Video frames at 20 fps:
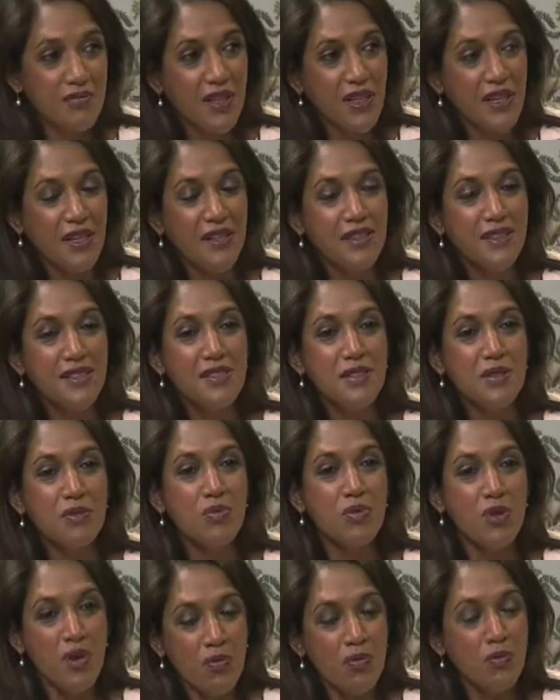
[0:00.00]
And the
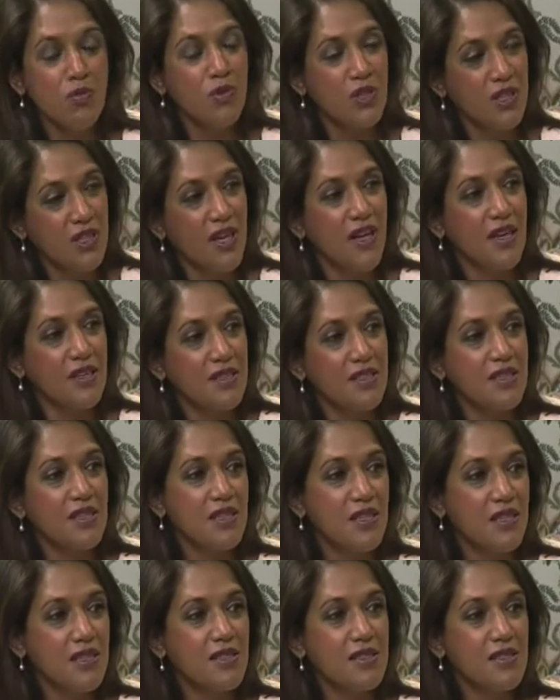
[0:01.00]
problem with that
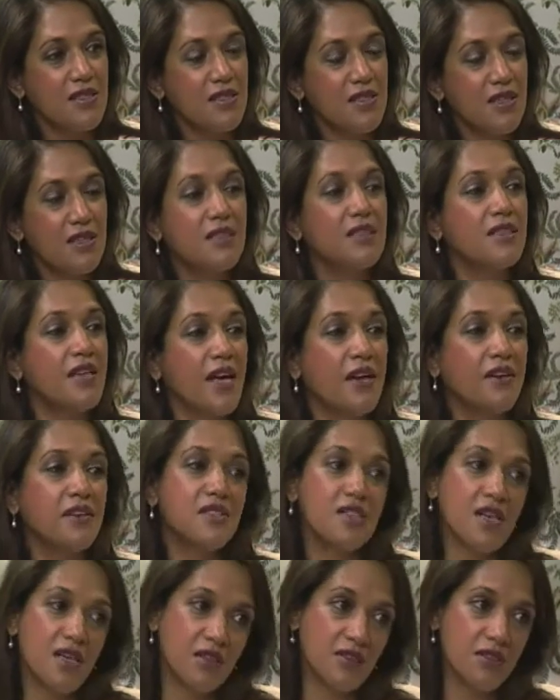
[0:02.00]
is that it
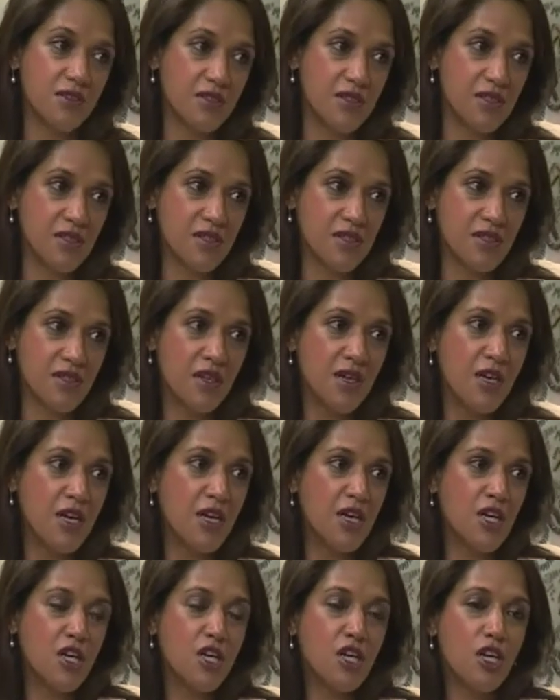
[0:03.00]
carries health risks, mm.
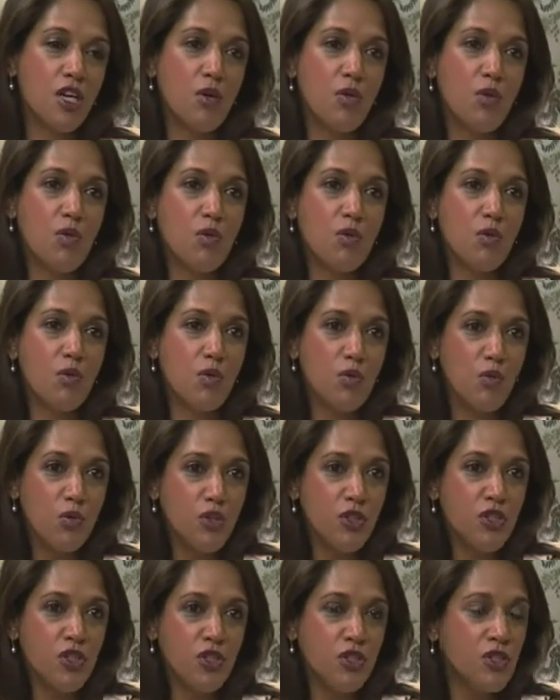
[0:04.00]

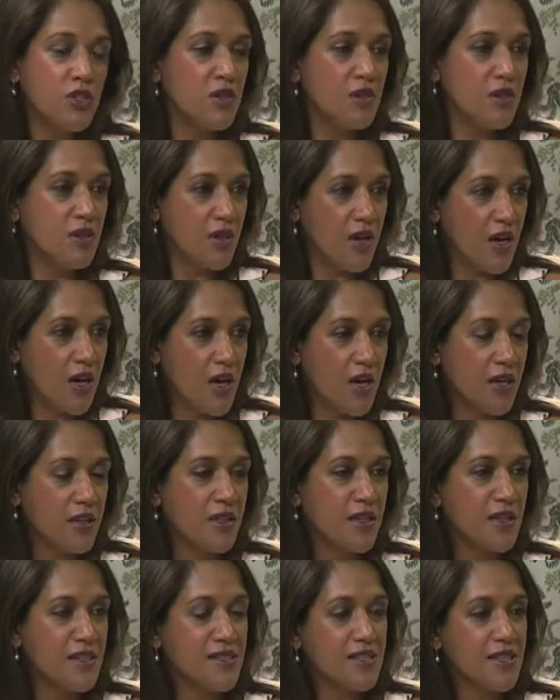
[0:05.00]
which are
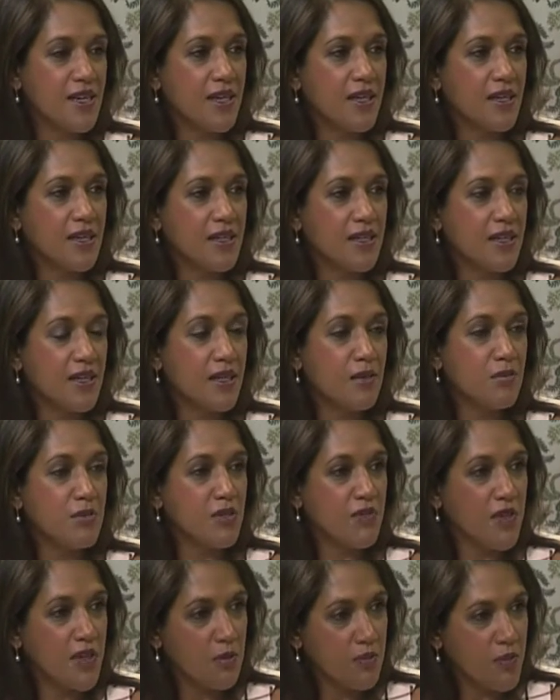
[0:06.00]
things like um,
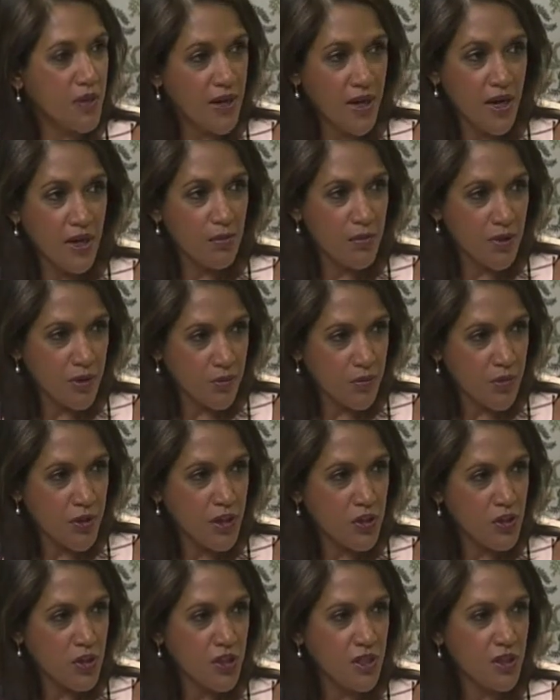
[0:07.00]
developing high blood
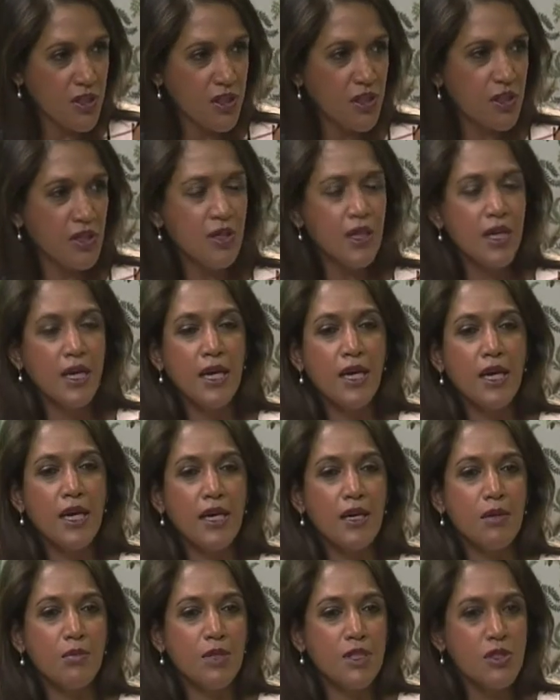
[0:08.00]
pressure,
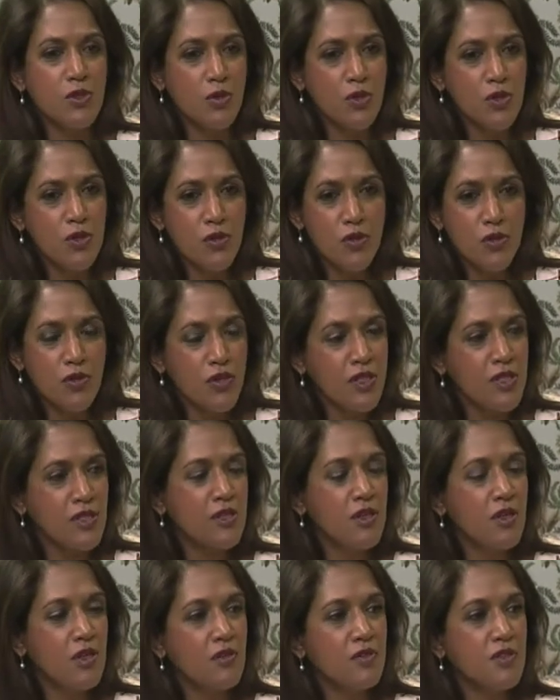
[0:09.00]
um, there's also a
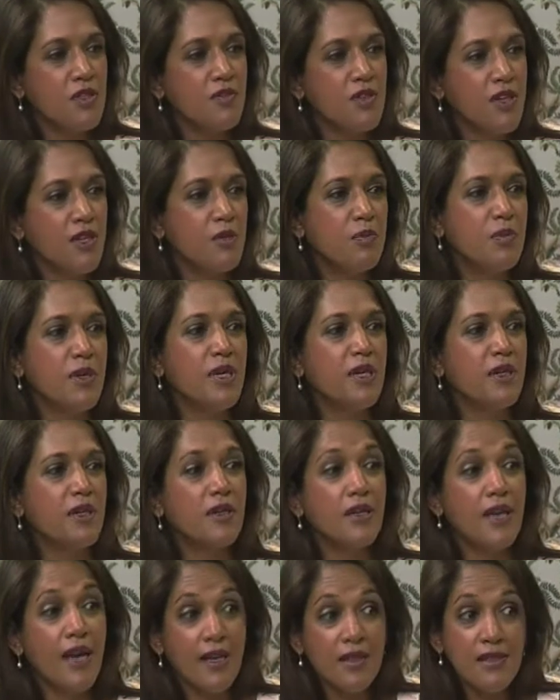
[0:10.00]
risk of
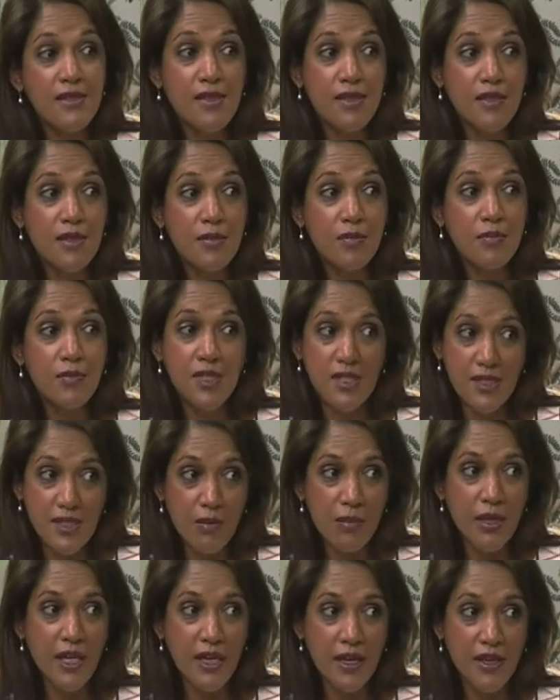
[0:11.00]
developing cancer.
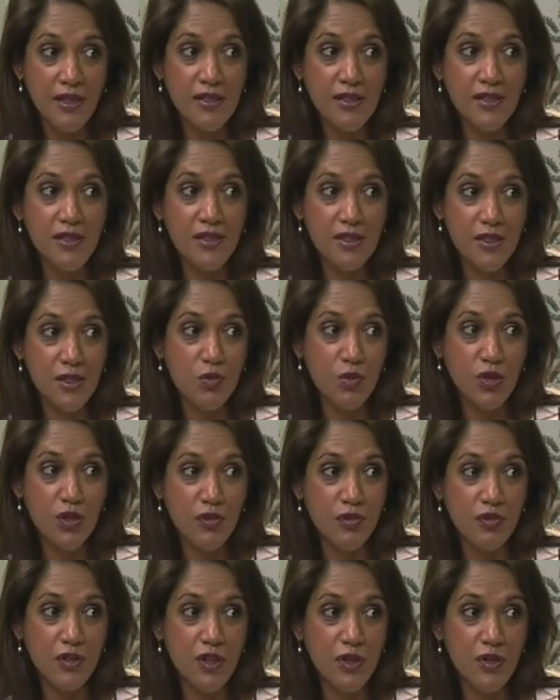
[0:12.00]
Stomach cancer is one
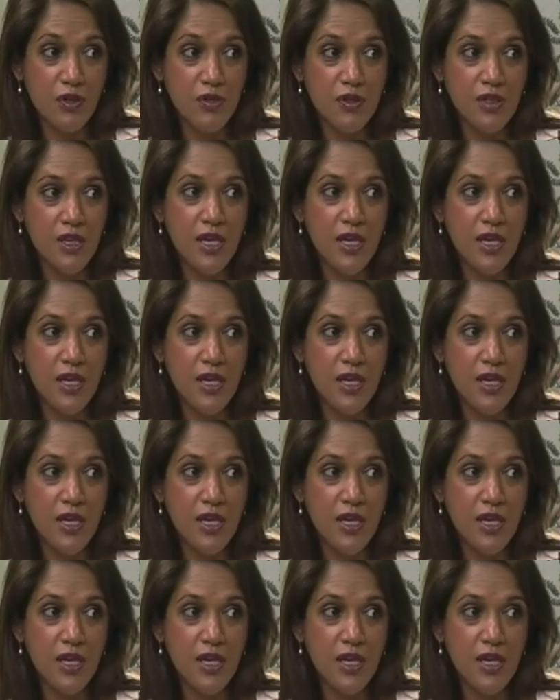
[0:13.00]
of those.